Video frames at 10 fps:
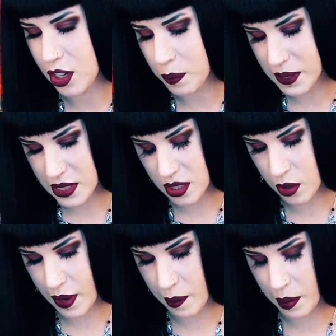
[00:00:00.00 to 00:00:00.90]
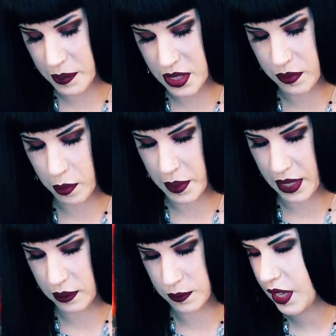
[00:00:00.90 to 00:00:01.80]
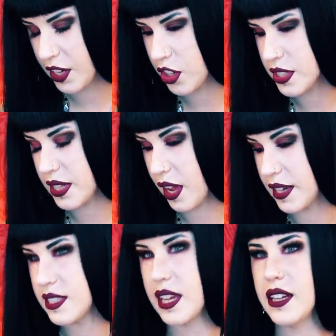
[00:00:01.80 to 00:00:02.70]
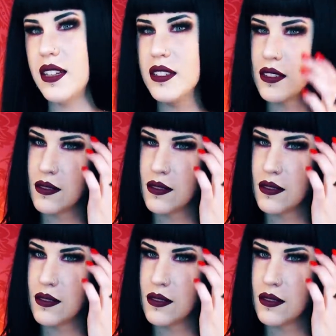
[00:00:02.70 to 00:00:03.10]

Can you please go out? Mommy's filming. Can you go say hi to Daddy?